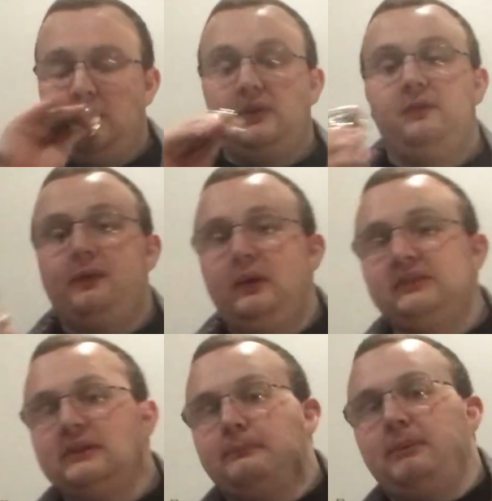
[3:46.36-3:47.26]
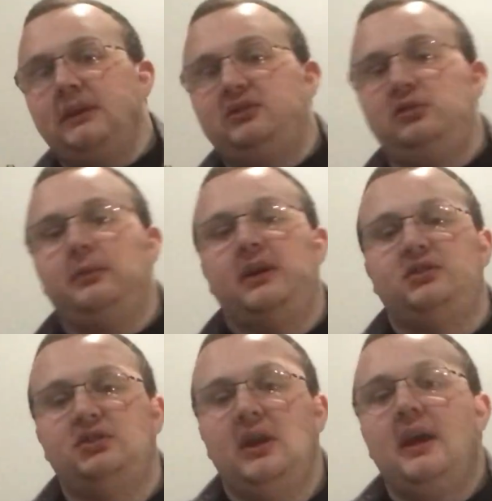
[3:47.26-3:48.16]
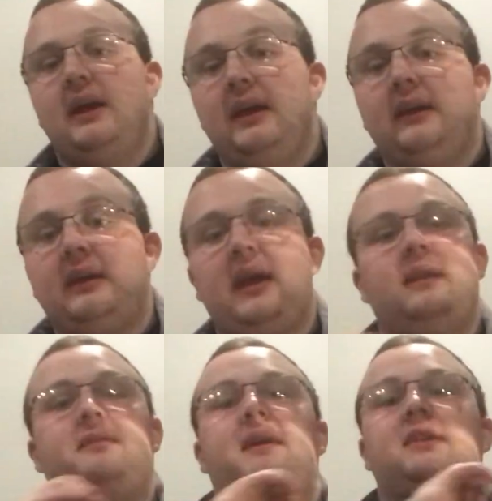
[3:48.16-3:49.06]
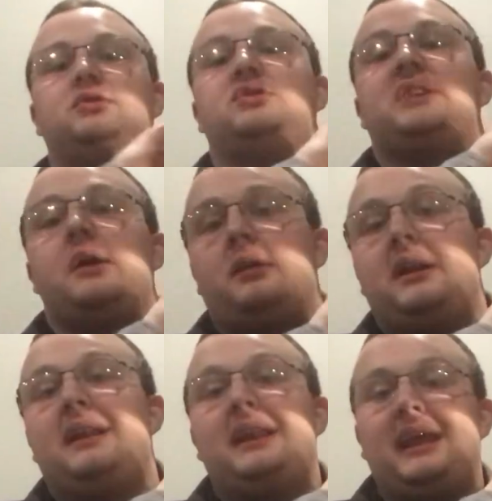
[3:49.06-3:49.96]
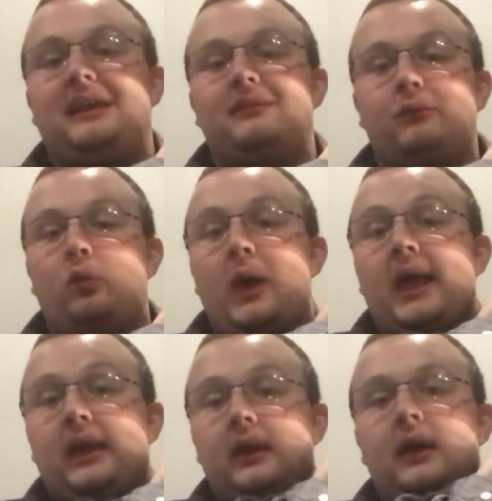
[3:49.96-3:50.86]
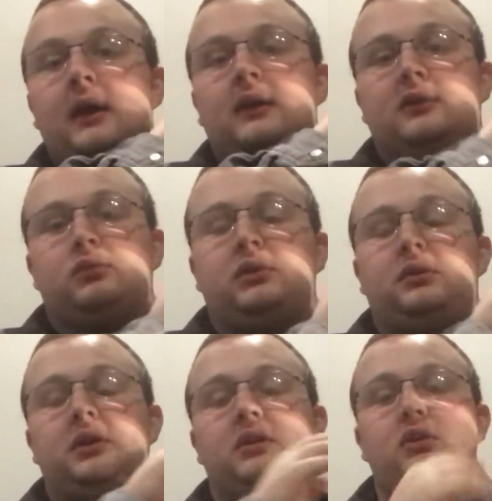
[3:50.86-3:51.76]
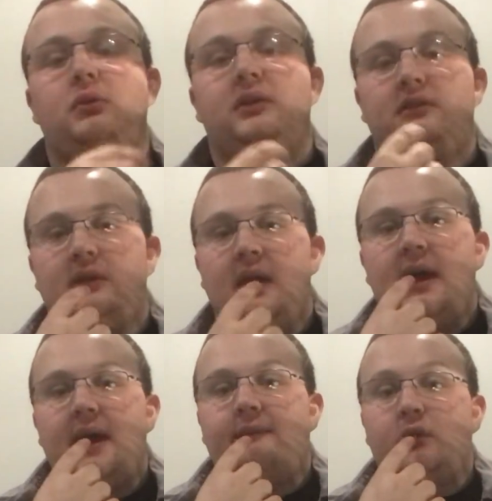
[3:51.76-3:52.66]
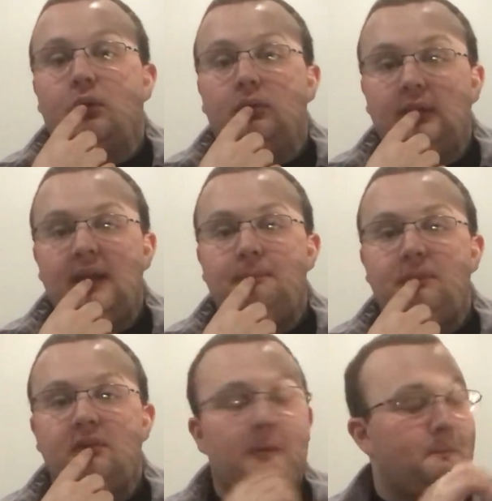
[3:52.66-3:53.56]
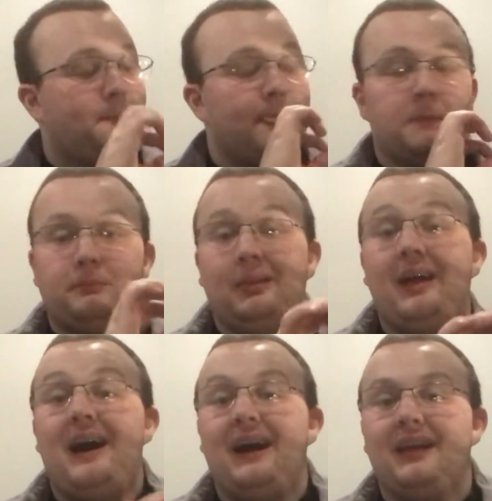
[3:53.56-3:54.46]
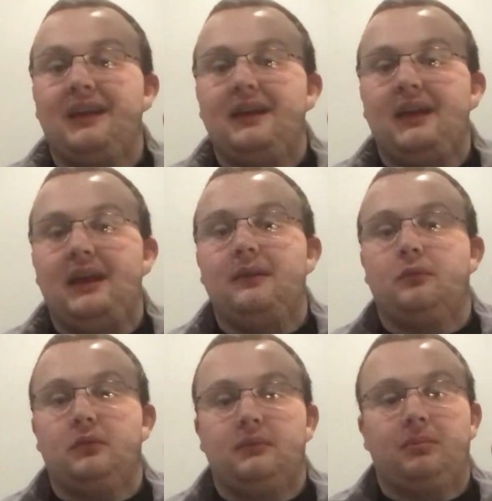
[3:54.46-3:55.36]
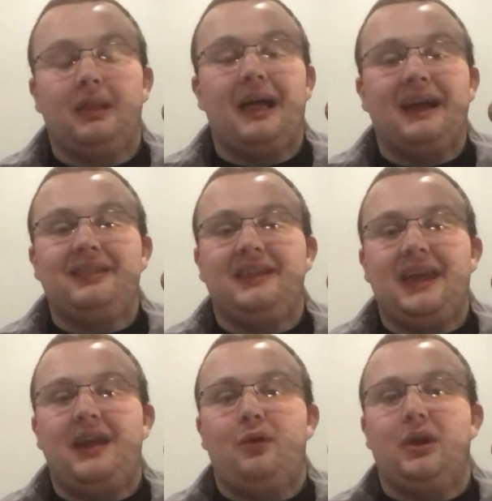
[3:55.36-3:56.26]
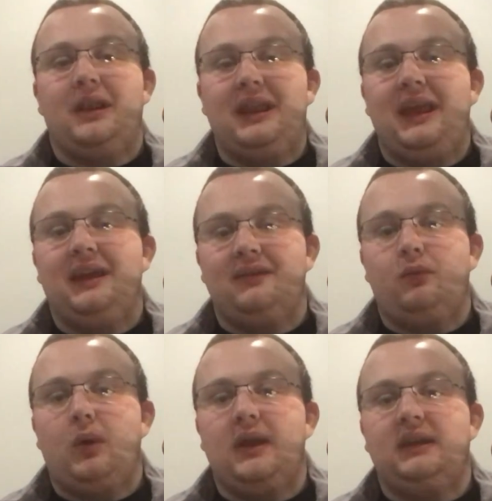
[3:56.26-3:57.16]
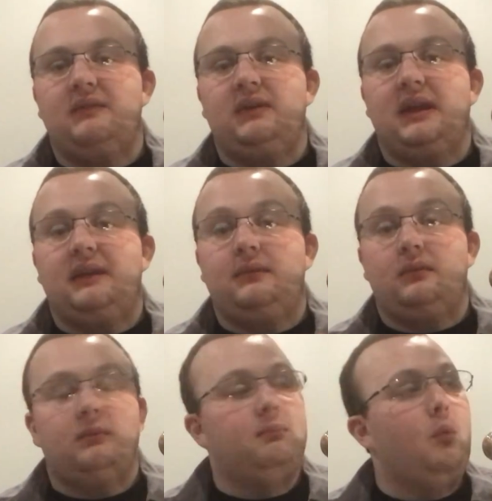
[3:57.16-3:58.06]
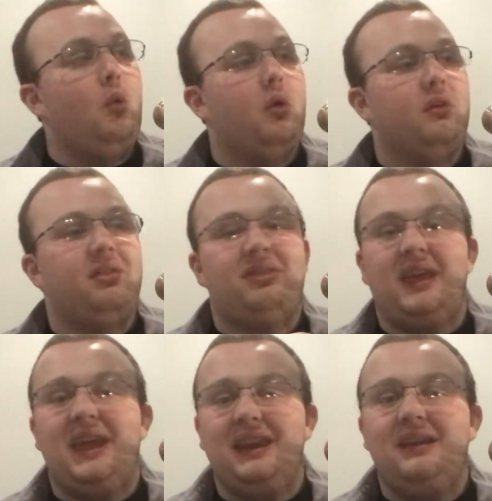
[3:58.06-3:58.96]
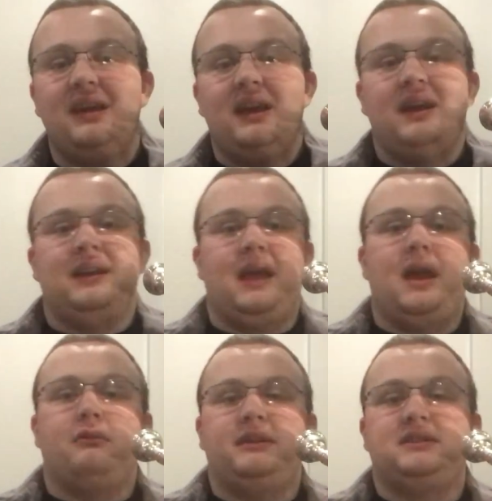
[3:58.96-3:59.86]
you focus on the buzz too much, it can affect your sound in a negative way. Because what you can do is have your lips block the air in a negative way, giving a more thin and airy